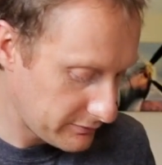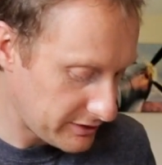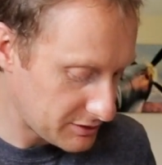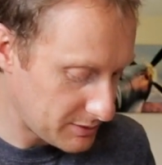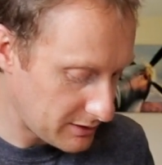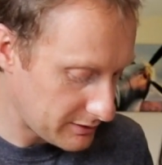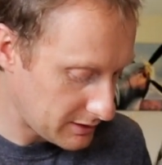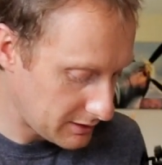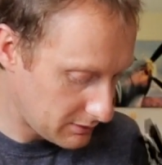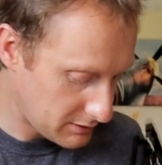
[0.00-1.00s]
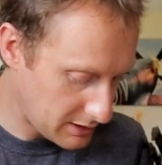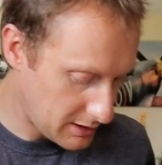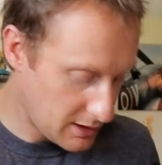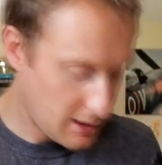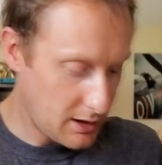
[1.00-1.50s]
Fits perfectly. Okay.
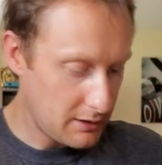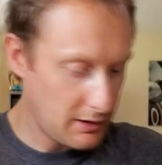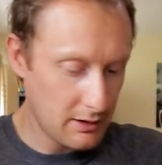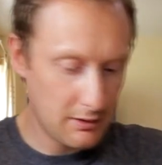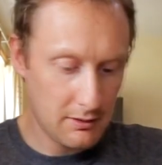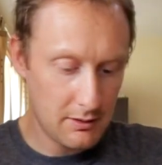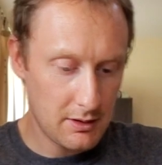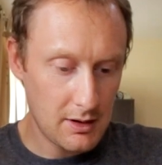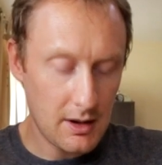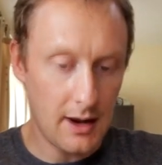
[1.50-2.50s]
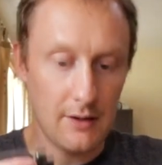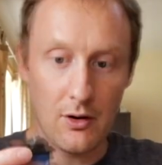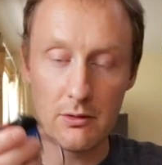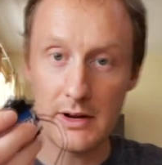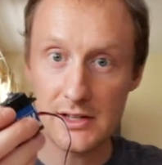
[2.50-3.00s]
Now I've
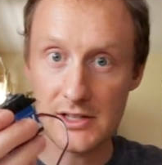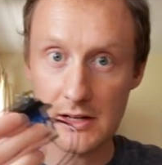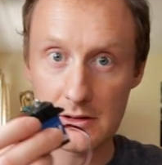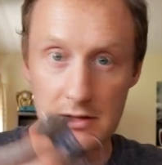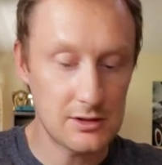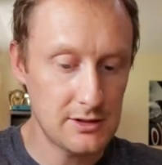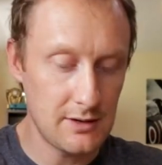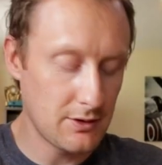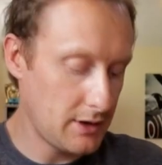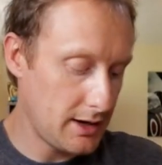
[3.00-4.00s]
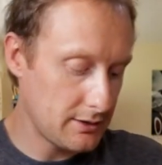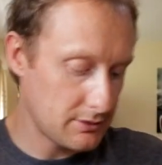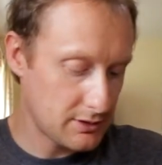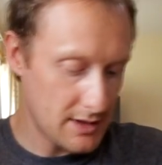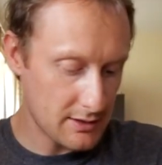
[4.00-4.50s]
already centered this servo. I had
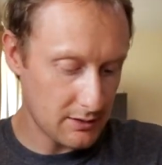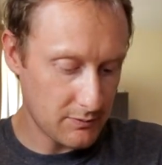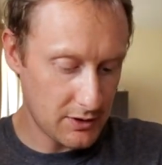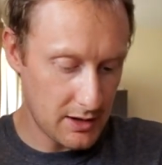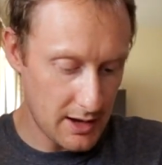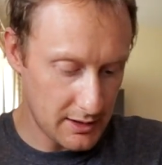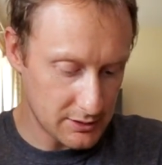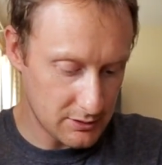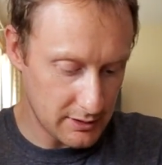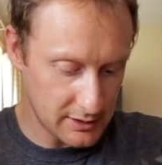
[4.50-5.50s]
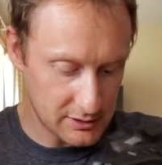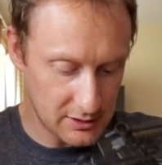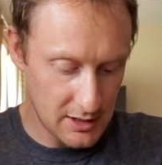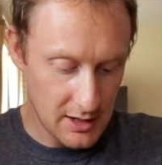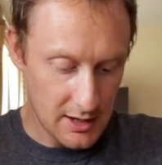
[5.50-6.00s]
to connect up the electronics,
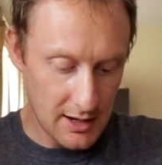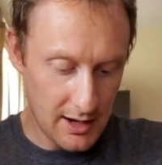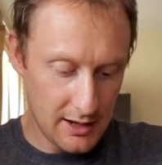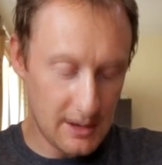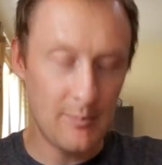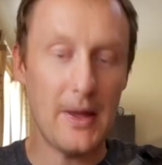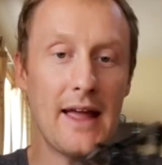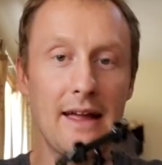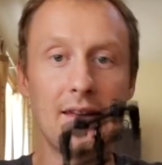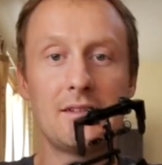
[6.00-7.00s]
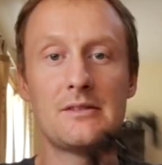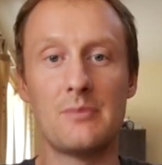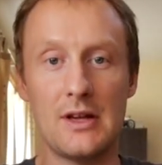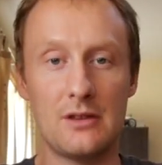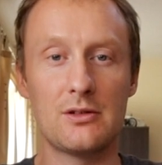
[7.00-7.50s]
and it pained
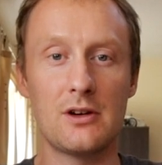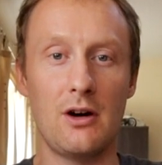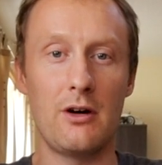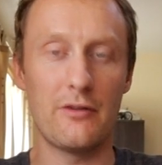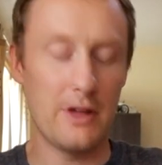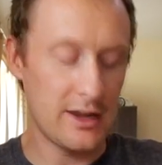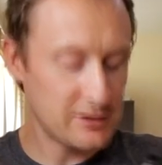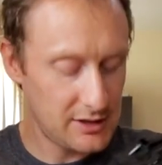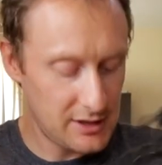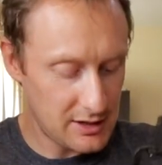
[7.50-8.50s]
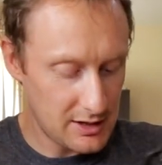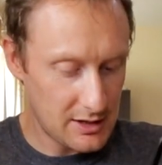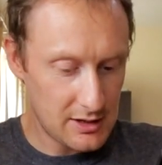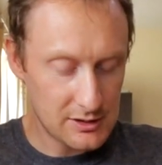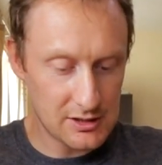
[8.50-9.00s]
me to cut off the
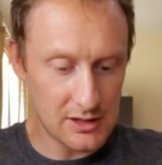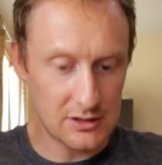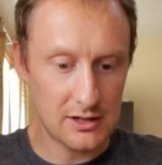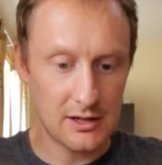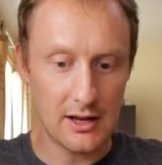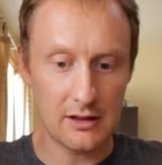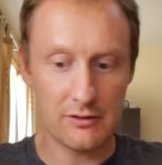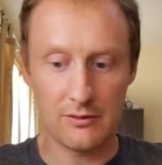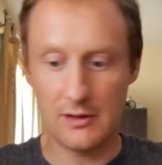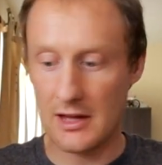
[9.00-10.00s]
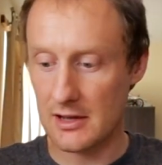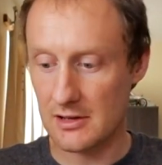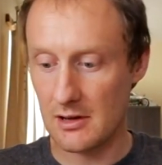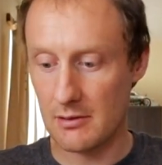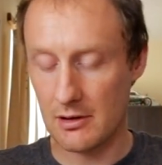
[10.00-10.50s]
XT60 connector from the
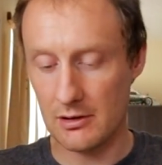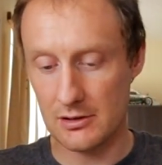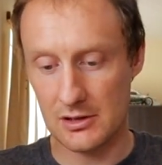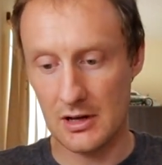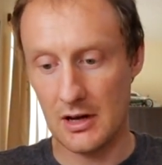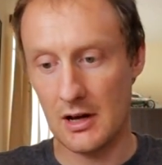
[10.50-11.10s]
ESC because